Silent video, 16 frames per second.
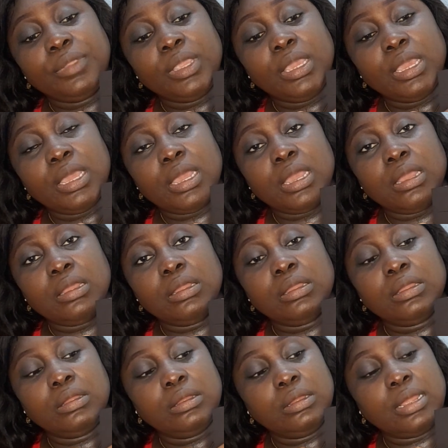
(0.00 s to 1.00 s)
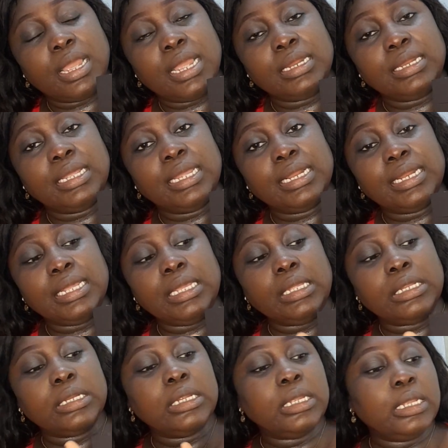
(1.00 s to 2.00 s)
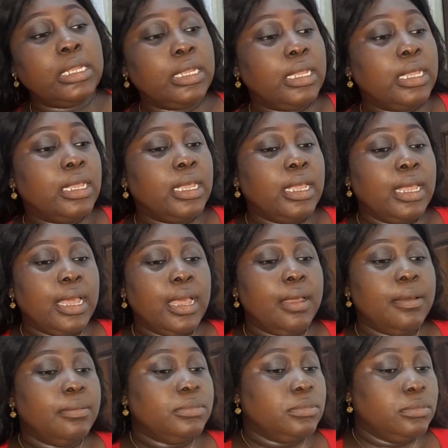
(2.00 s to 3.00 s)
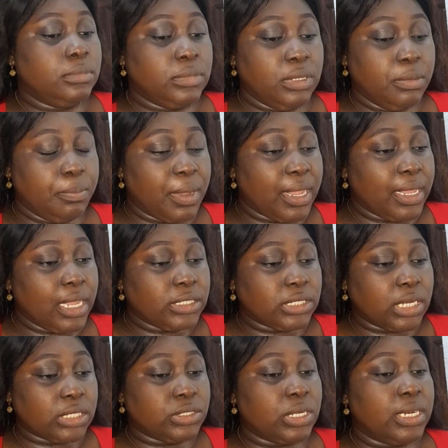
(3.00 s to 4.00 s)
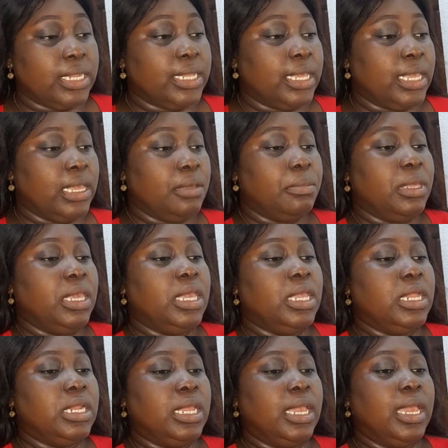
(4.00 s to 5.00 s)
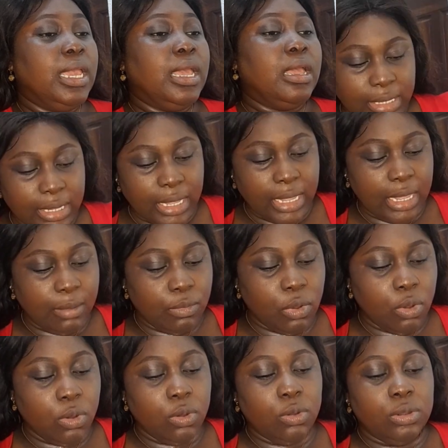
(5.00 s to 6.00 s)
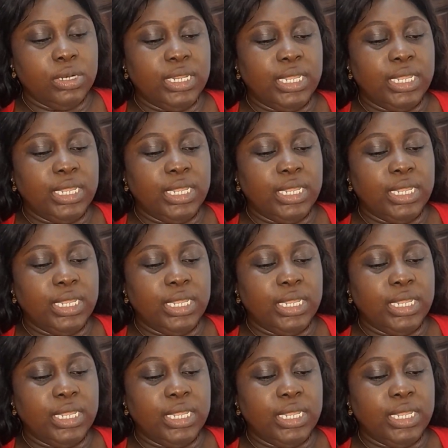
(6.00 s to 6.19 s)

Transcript: Yeah, unclean. The package actually came in here, came all